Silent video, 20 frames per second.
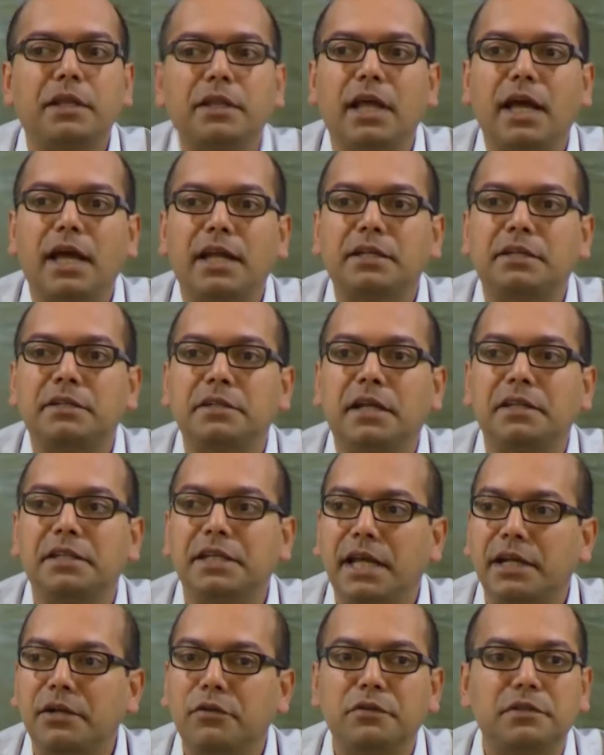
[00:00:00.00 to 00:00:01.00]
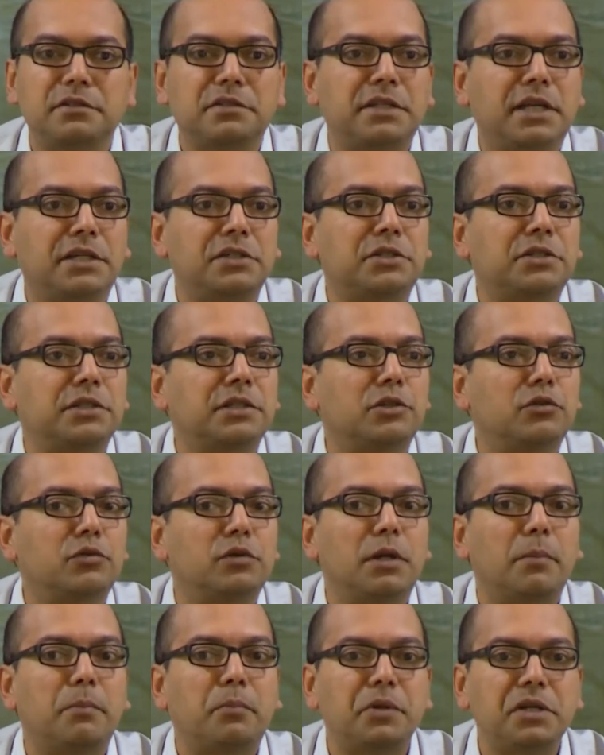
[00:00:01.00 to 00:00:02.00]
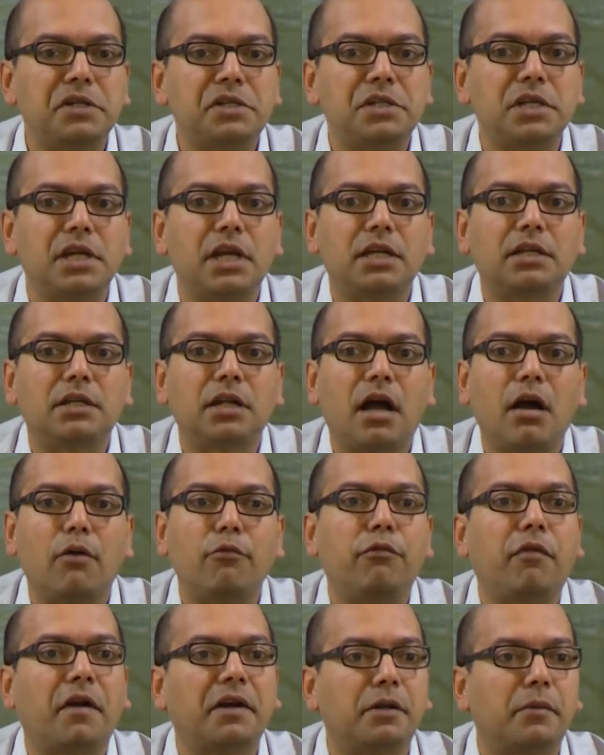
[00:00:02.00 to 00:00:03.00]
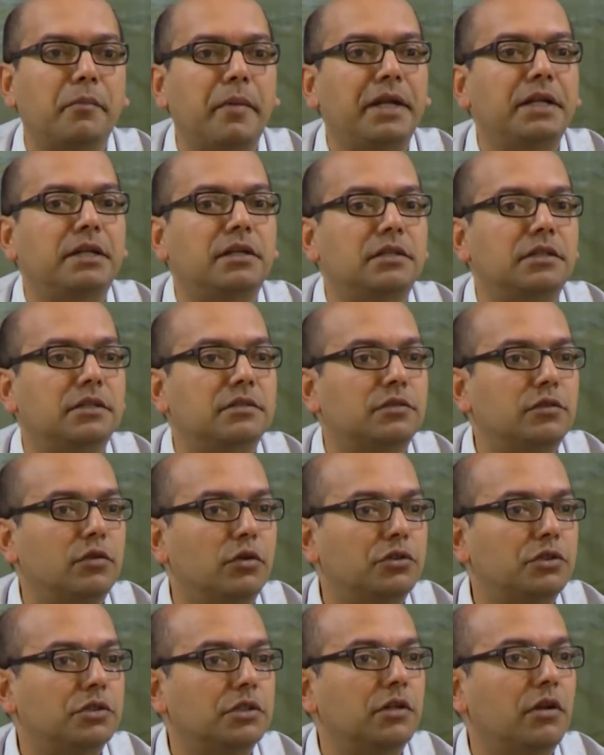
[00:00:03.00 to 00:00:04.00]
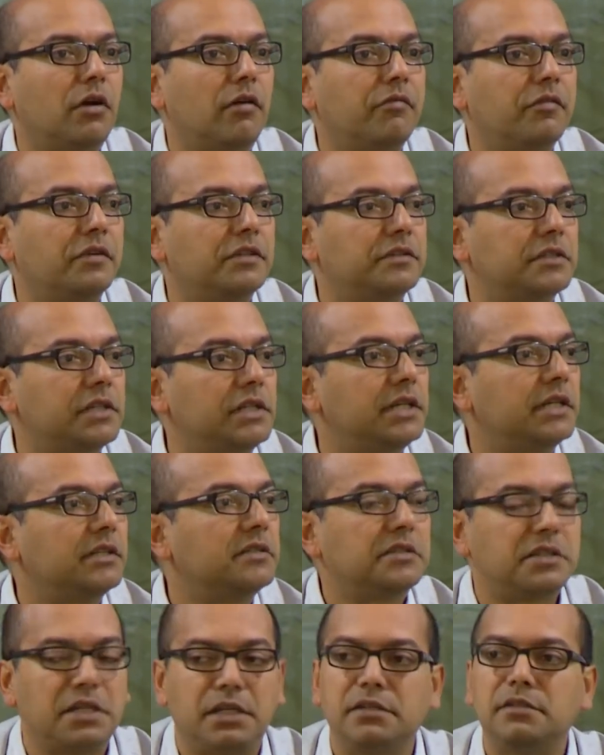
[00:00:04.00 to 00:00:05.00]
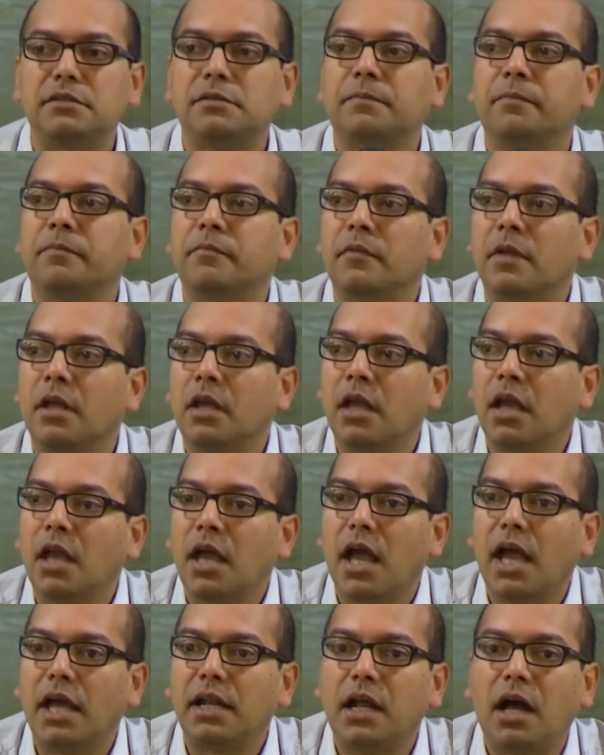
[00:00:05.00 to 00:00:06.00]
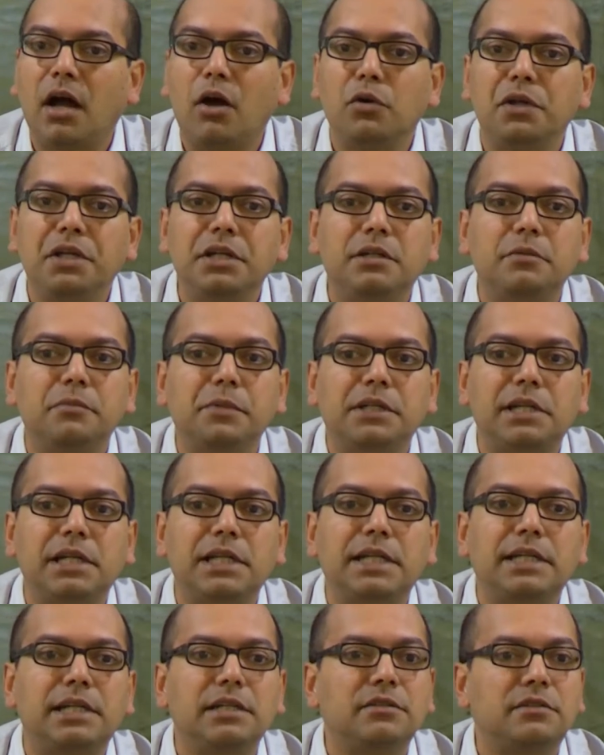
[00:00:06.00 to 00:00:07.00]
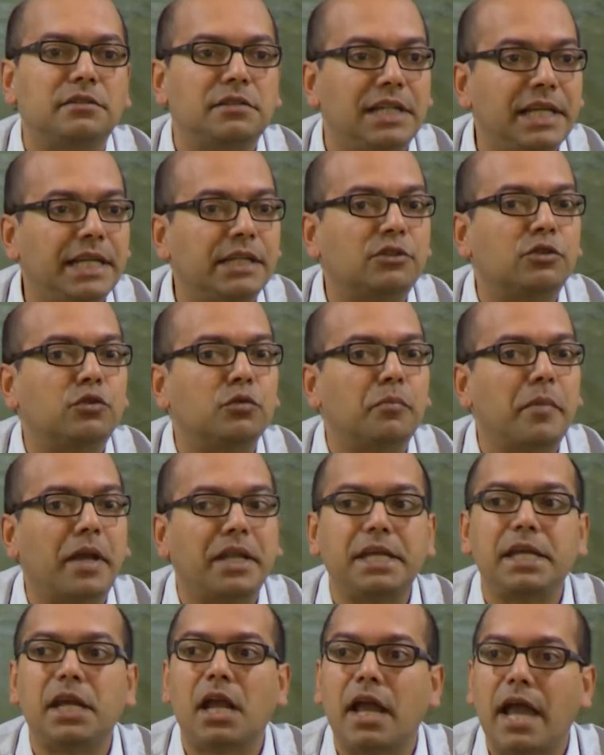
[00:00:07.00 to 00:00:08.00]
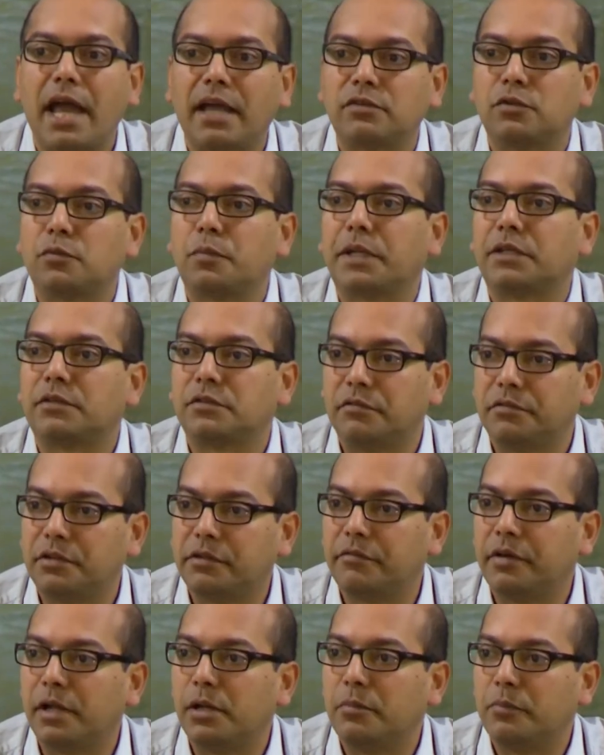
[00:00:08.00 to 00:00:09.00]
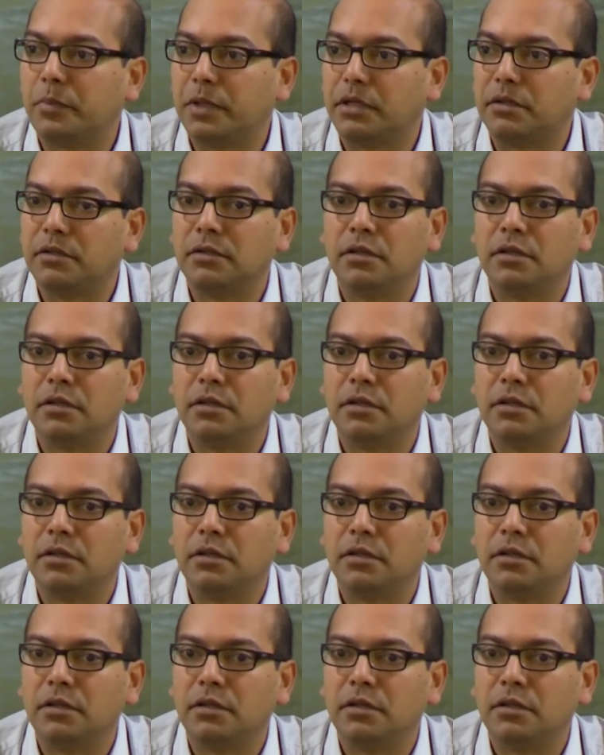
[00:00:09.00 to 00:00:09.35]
that at the end of the session, you will appreciate how fundamental this notion of resilience is and how intimately it is linked to many aspects of development,